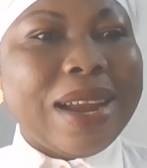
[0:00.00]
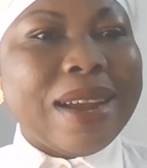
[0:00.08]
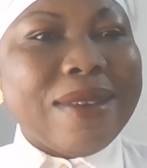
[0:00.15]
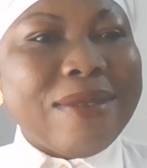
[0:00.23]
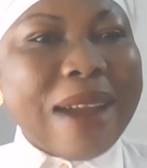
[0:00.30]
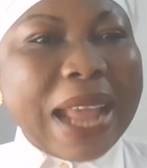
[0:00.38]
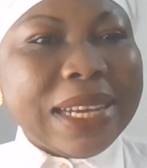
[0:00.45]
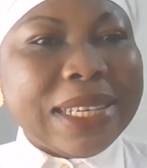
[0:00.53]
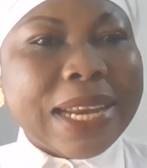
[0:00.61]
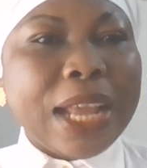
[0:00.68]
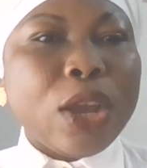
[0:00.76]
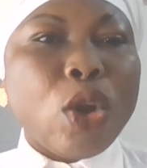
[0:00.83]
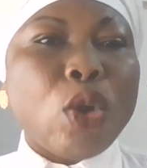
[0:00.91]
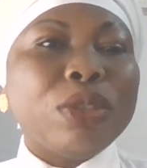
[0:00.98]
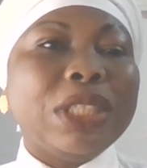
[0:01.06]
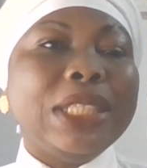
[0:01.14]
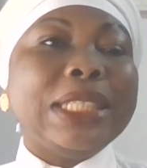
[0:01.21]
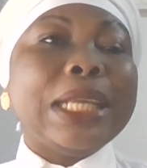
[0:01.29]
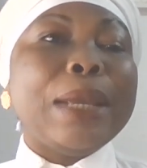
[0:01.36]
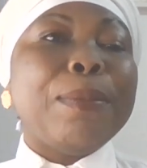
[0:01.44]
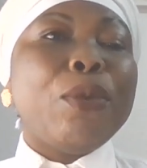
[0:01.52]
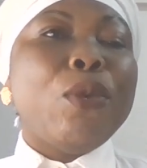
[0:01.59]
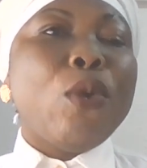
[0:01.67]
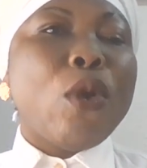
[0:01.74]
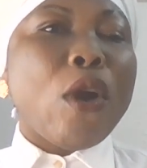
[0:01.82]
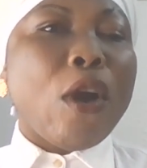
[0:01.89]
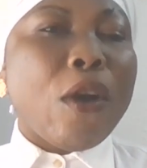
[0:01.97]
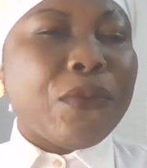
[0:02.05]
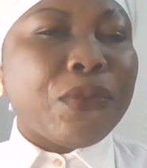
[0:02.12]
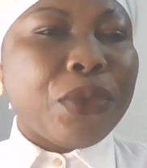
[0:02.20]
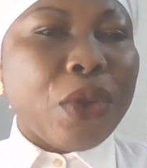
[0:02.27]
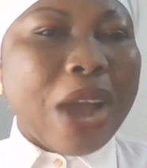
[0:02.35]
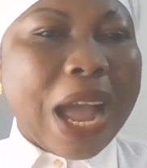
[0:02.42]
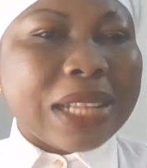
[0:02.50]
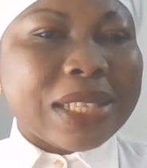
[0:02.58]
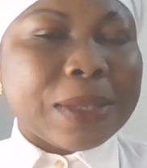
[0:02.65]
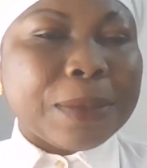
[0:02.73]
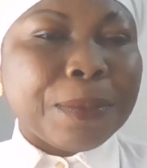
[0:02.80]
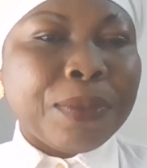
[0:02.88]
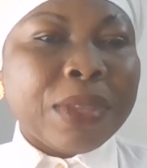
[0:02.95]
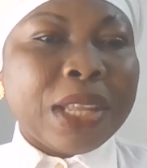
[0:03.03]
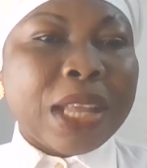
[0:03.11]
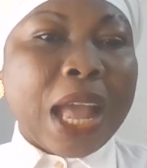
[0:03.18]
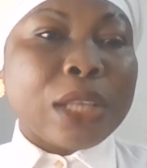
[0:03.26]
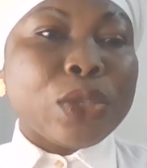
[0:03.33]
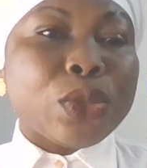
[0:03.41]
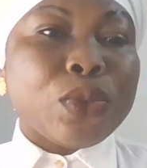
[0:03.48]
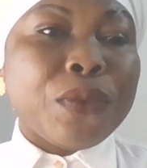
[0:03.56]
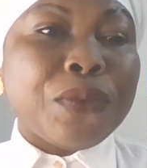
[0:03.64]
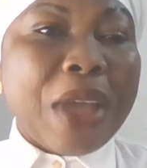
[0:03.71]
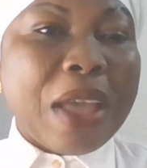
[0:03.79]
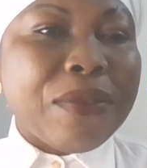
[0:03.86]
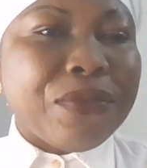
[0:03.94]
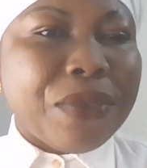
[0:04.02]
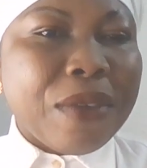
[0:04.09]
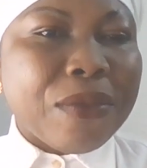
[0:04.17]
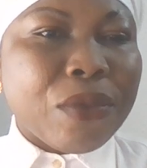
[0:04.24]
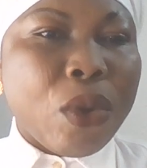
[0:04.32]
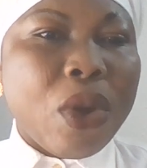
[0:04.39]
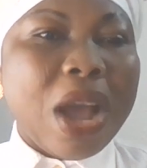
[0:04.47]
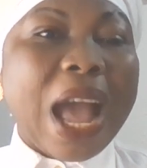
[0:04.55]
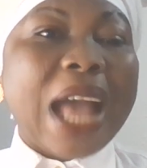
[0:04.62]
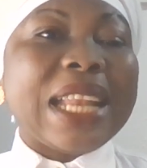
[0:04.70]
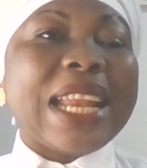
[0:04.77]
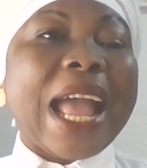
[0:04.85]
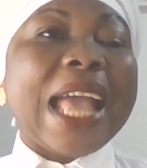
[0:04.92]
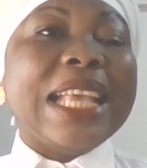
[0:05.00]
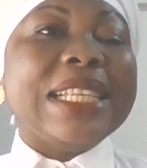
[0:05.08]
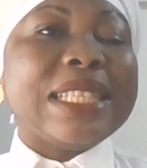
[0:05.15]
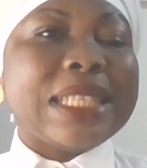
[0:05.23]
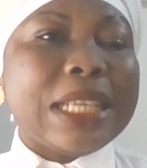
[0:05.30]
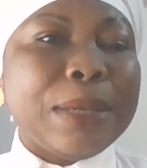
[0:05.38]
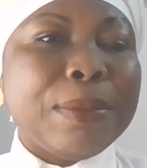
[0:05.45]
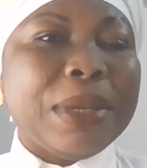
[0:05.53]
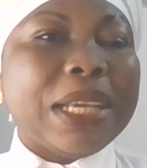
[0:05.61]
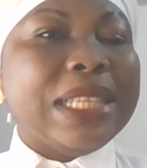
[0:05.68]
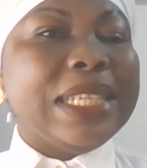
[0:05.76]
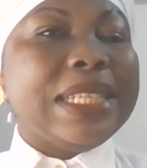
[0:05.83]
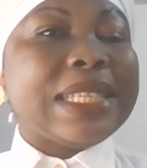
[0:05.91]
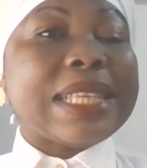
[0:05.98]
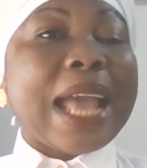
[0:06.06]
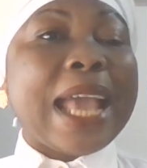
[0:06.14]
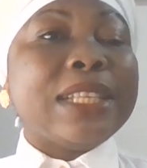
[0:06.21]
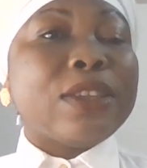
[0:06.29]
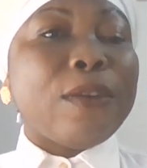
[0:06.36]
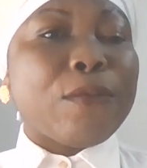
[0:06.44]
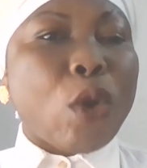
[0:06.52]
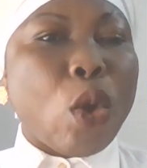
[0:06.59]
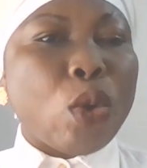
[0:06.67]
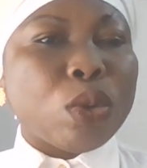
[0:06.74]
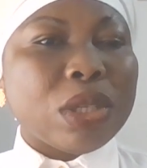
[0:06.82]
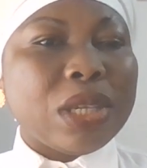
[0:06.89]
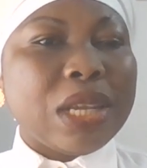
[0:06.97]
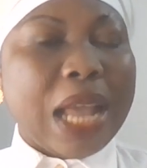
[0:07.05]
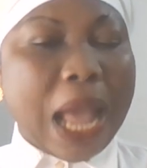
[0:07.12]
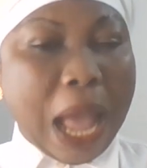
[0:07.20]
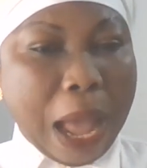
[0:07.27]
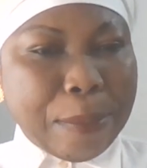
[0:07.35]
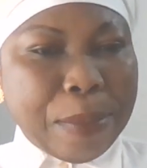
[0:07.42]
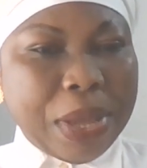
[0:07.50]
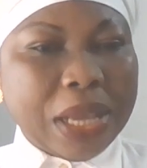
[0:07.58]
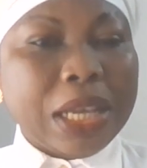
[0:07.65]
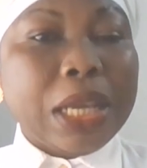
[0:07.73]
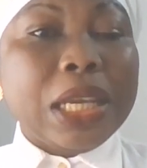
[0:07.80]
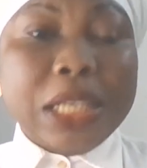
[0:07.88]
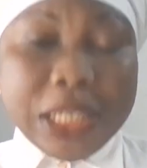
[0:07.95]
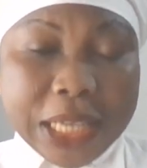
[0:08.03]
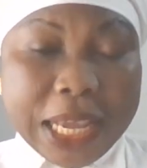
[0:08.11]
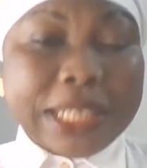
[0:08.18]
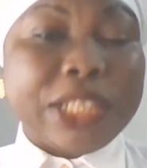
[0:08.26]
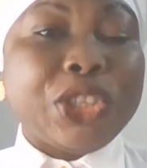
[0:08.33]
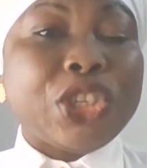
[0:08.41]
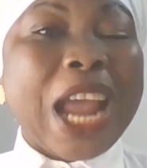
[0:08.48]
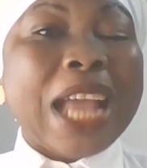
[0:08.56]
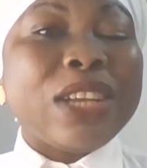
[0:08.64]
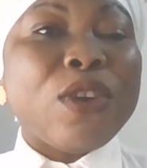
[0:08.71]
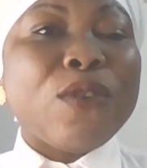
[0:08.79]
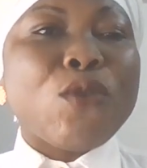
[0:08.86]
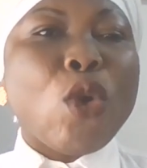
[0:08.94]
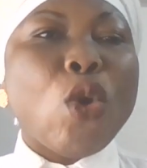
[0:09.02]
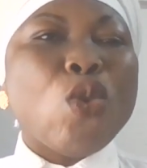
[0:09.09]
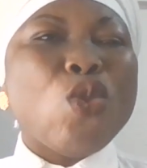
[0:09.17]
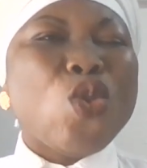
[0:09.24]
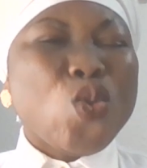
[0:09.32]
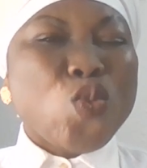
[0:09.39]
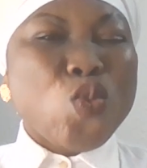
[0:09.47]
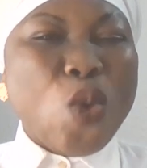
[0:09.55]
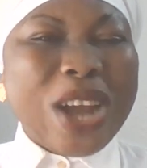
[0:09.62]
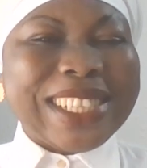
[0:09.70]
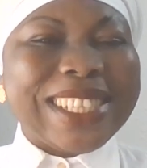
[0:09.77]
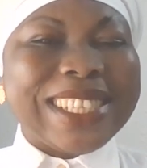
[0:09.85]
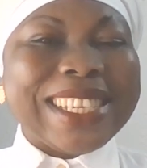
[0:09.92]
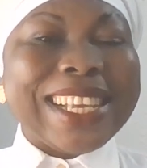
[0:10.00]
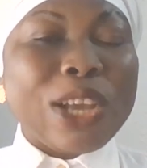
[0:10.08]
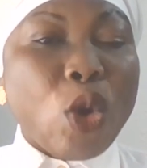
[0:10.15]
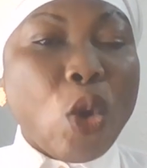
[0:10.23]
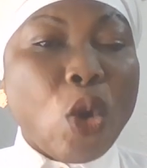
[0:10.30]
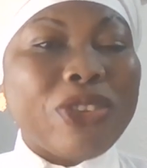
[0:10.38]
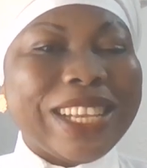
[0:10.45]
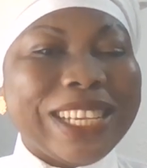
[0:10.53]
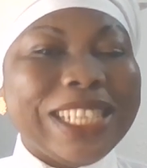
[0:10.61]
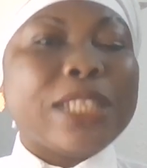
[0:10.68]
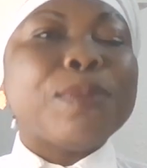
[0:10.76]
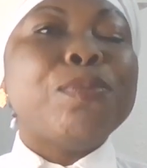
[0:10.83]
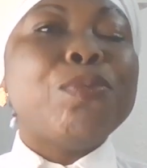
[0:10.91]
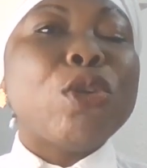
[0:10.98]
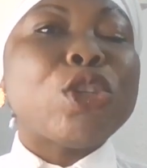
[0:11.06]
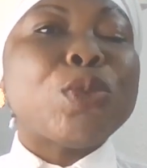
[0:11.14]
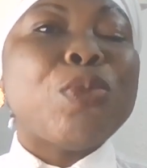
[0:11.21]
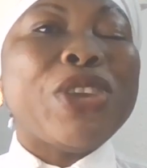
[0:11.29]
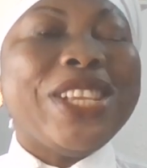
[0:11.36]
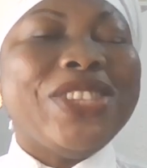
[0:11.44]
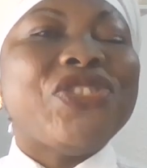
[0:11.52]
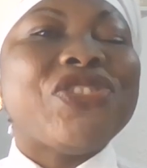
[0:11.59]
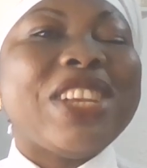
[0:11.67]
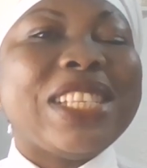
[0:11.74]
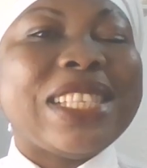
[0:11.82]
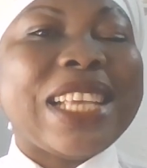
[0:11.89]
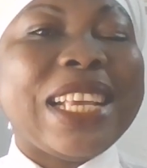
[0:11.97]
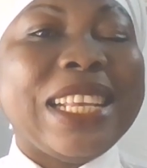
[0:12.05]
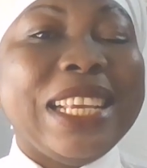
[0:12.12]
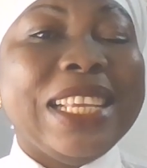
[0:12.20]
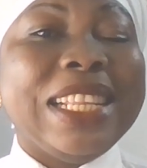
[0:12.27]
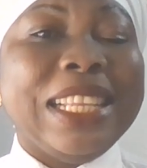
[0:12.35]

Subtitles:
Write them on the table of your heart. And so find favor and esteem in the sight of God. Amen. Yes, child of God, one thing God is much more interested